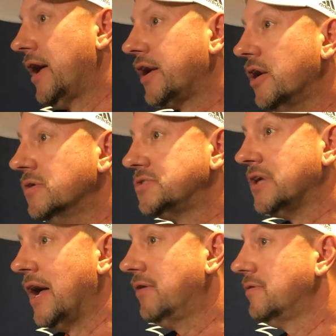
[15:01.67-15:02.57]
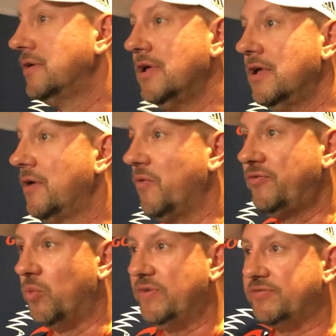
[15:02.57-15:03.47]
I coach. I'll,
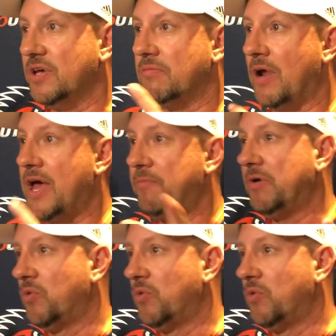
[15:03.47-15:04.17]
we've, we sub linemen.